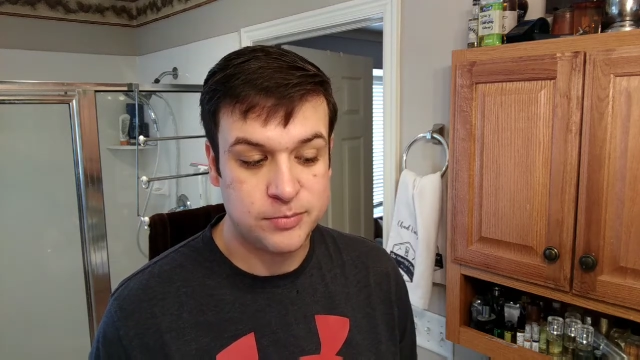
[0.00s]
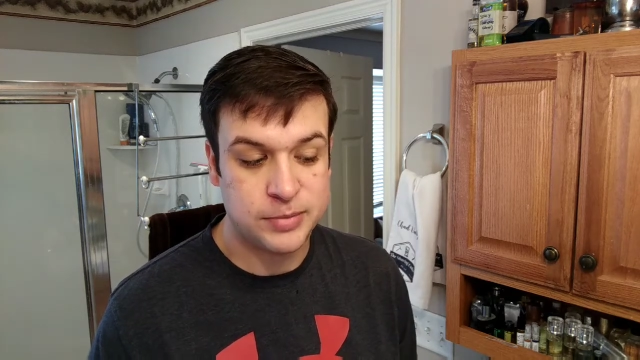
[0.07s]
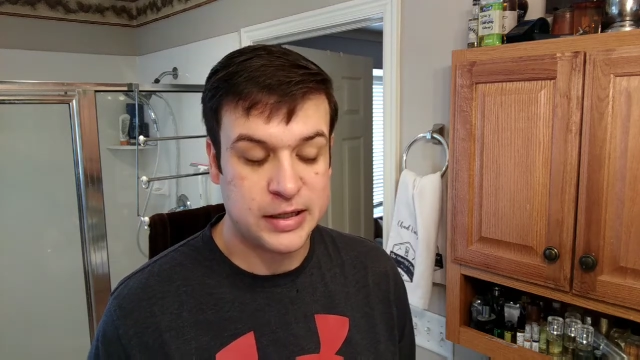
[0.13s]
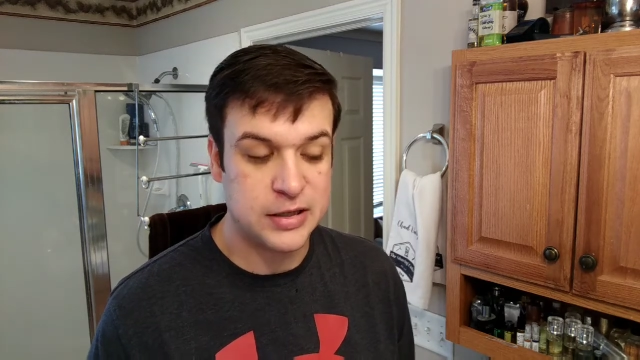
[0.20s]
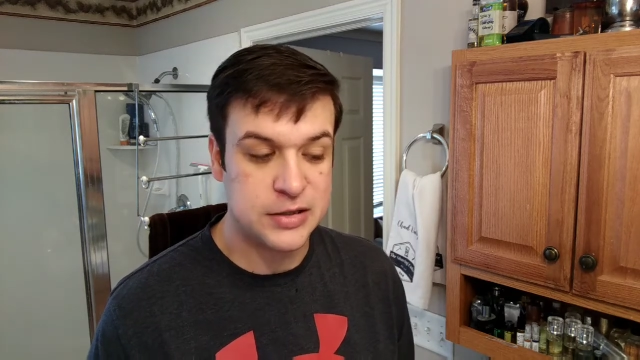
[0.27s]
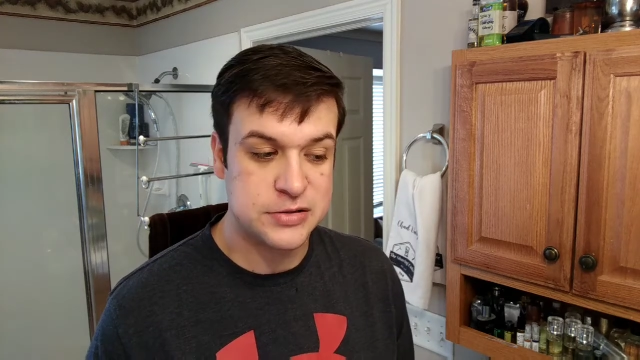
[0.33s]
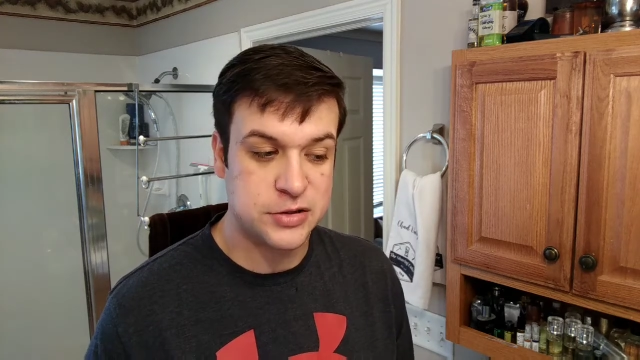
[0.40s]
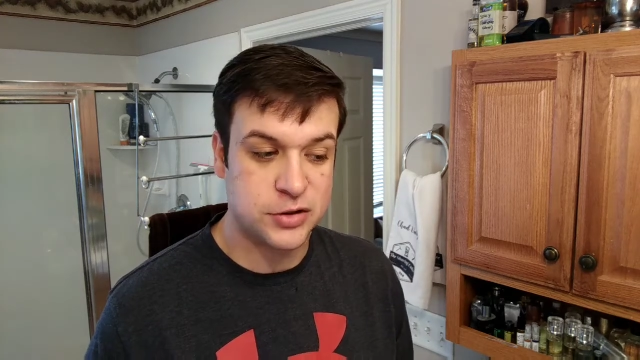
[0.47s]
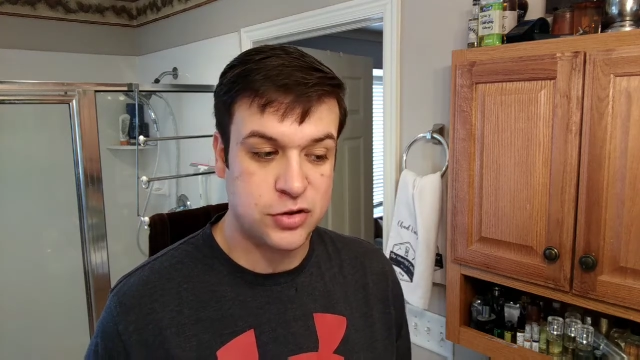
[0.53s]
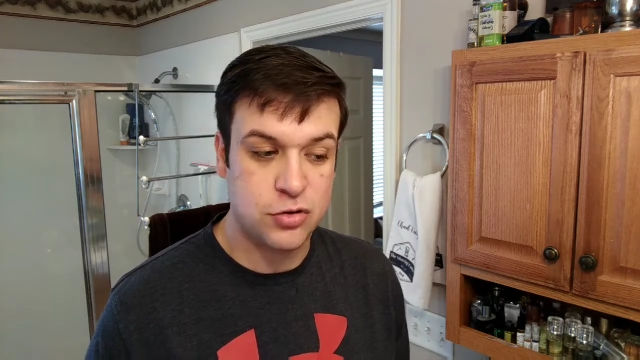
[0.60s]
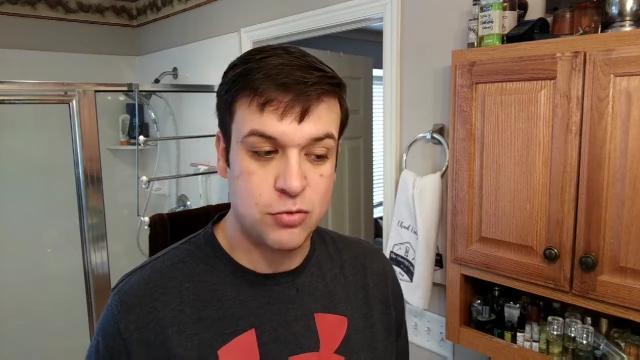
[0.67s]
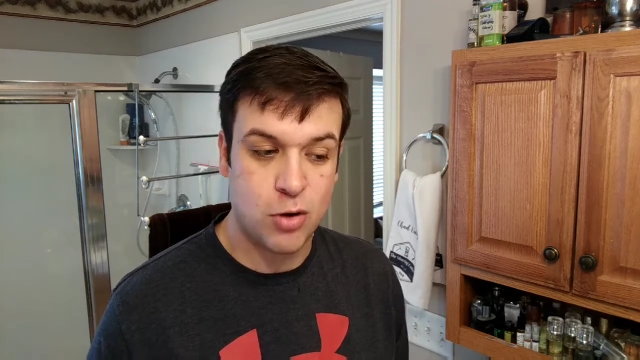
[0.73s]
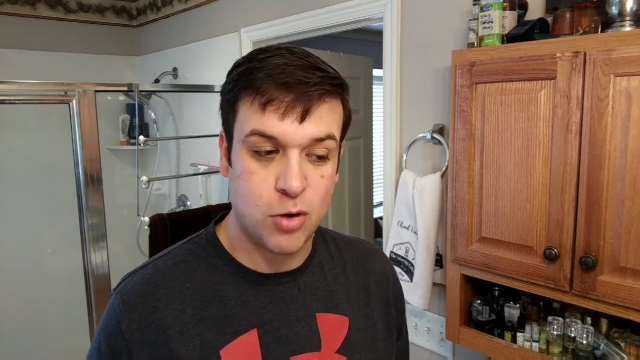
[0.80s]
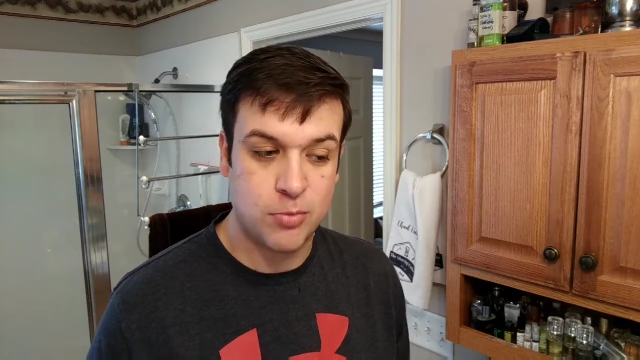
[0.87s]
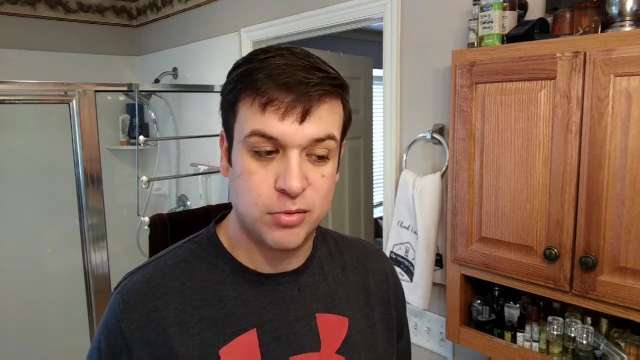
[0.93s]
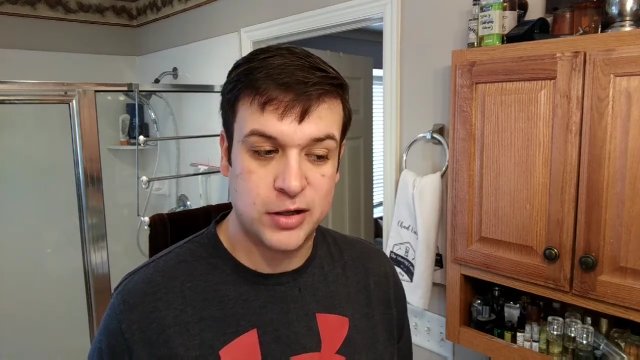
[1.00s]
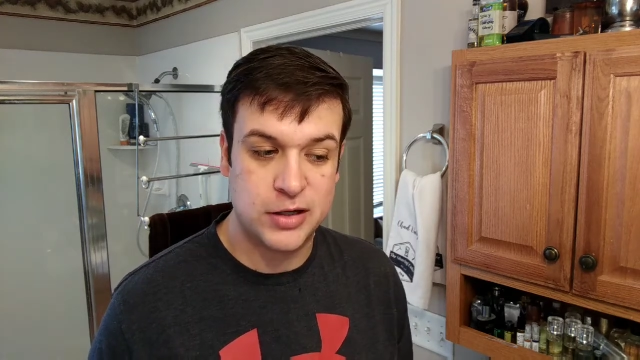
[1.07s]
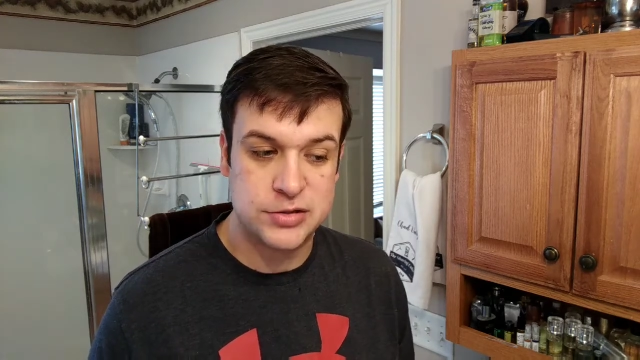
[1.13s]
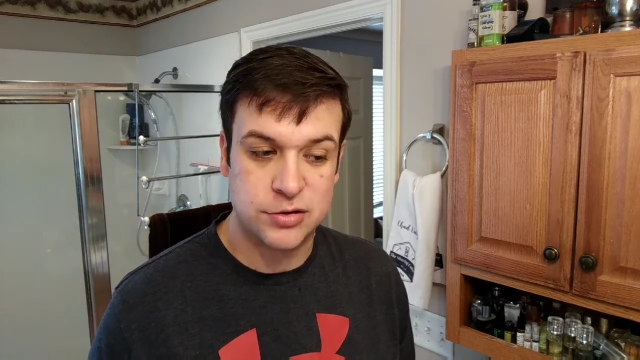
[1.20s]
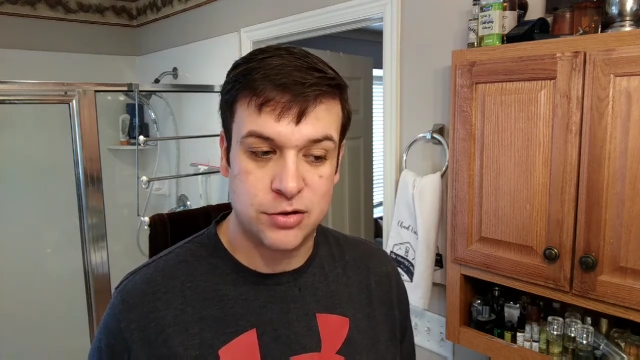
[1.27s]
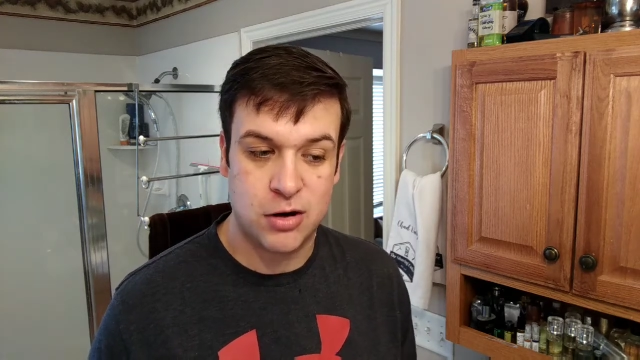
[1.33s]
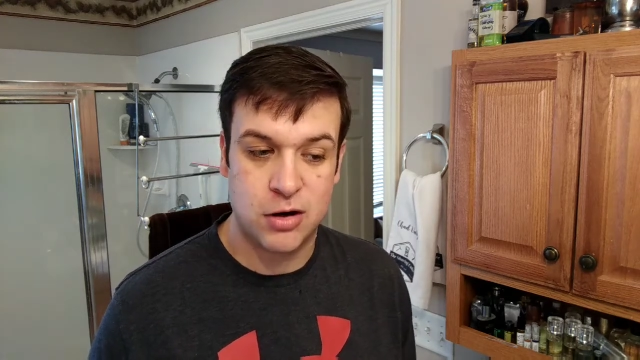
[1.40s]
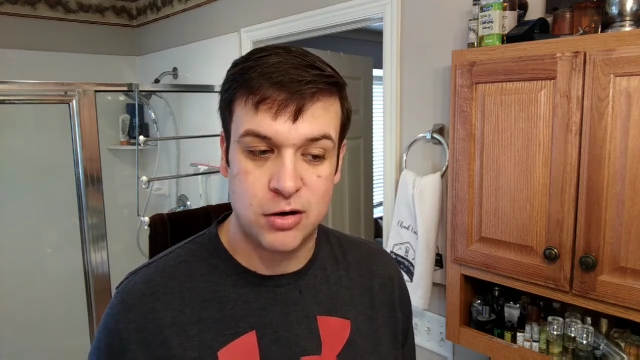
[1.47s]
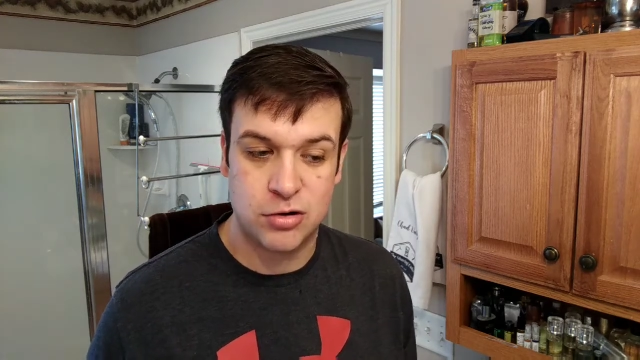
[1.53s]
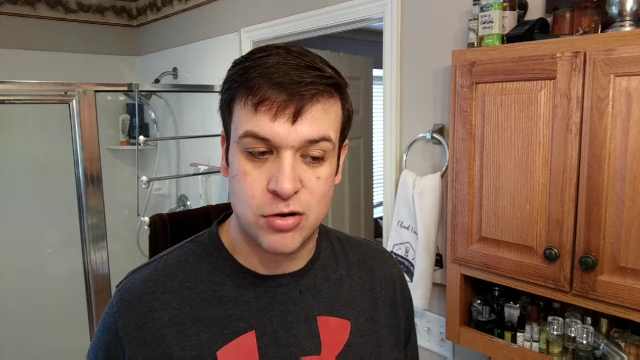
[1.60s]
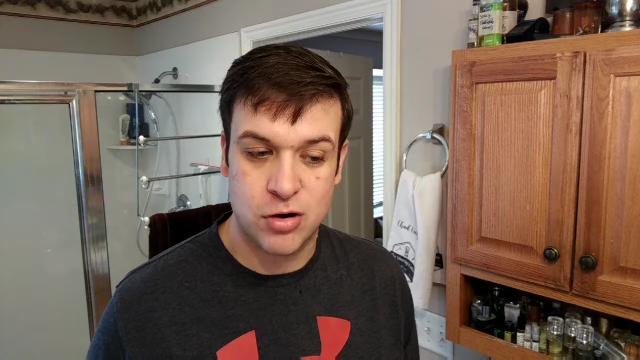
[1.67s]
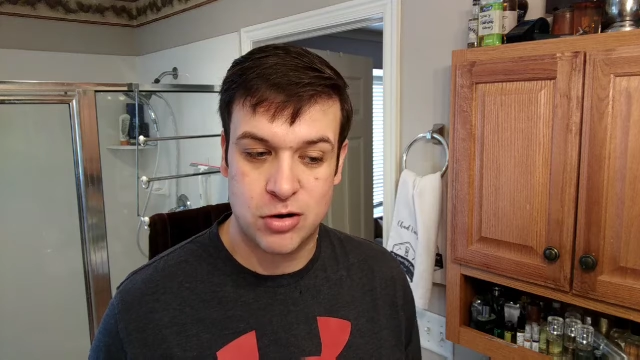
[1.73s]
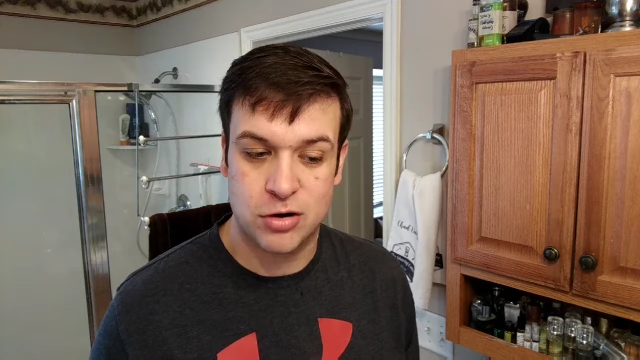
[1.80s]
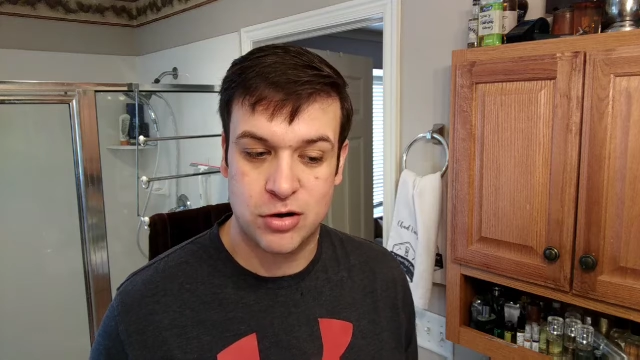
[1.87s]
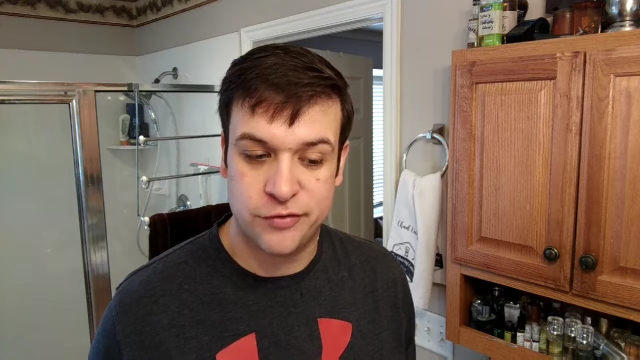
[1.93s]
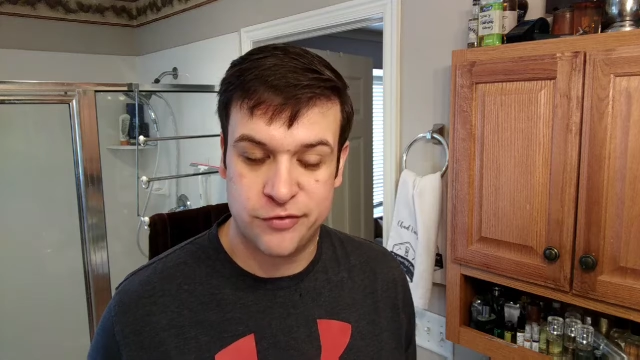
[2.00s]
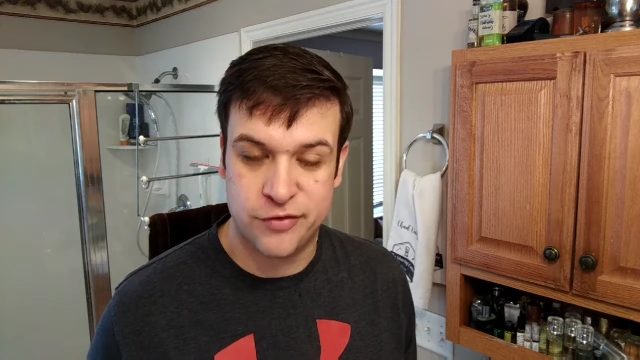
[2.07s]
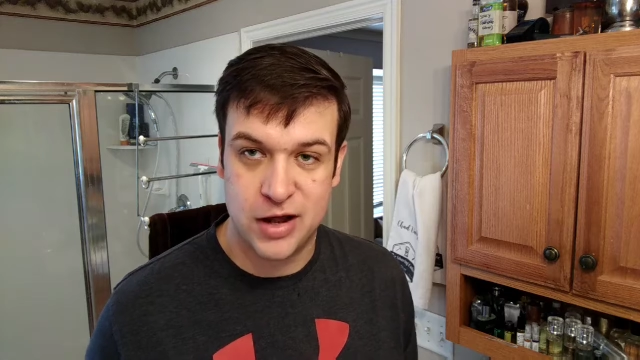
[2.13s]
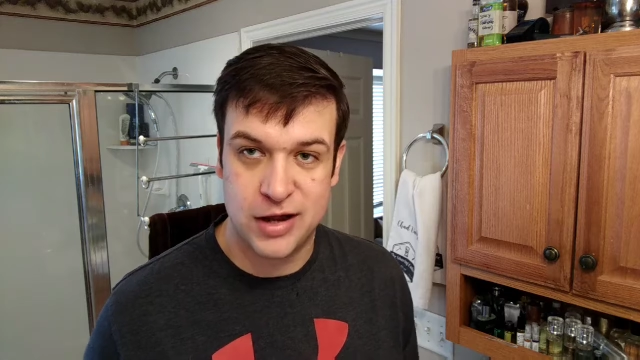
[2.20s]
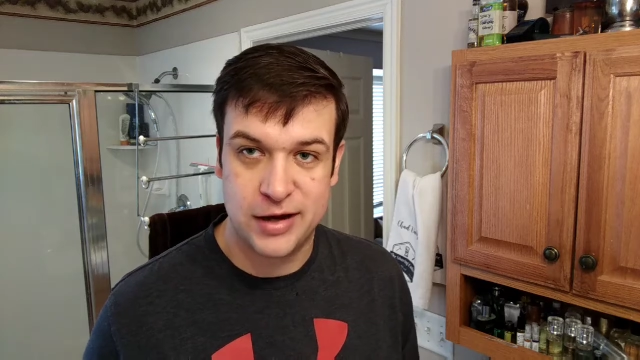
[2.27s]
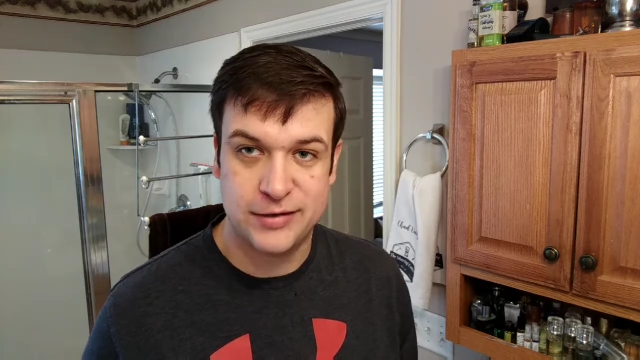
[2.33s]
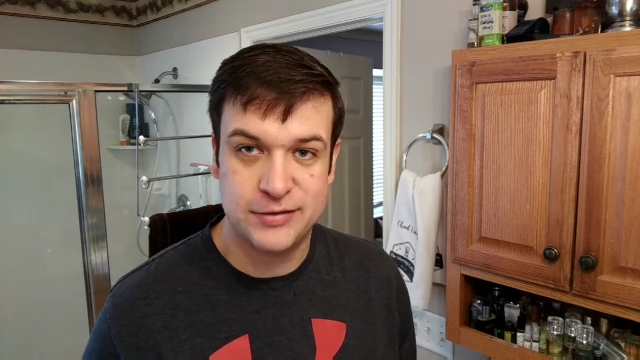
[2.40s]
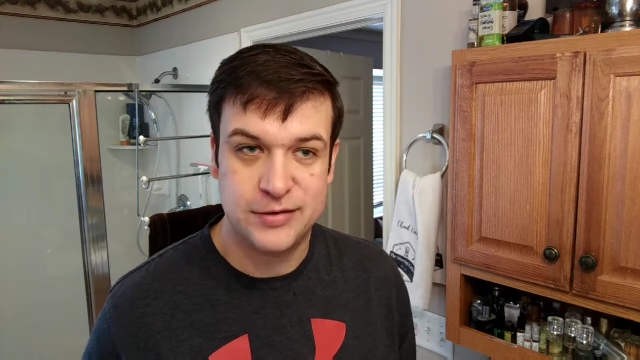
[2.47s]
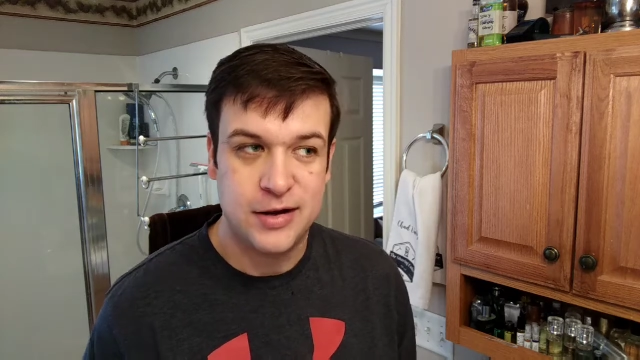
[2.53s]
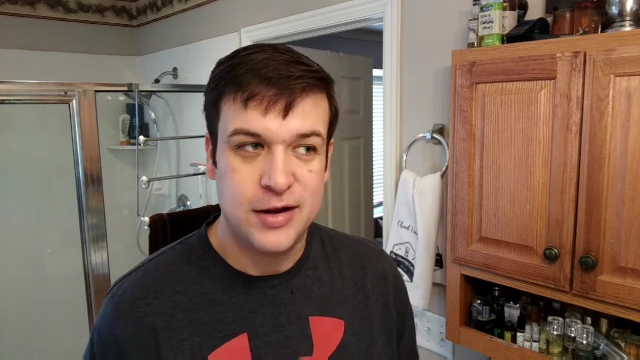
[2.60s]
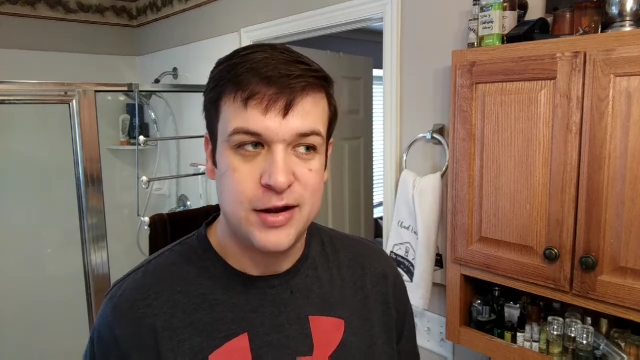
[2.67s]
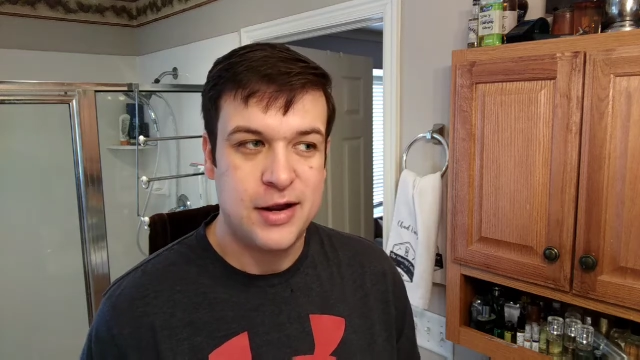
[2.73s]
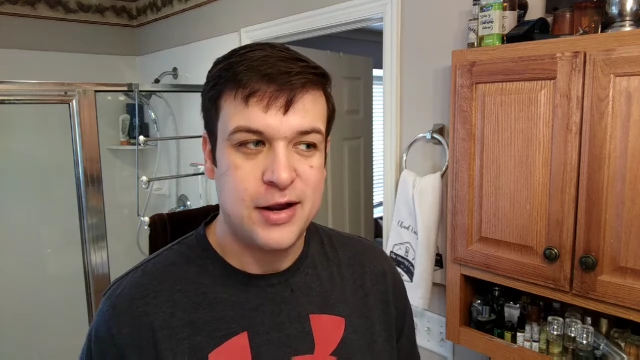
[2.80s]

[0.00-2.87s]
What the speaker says: because the Qball blades are harder and harder to find,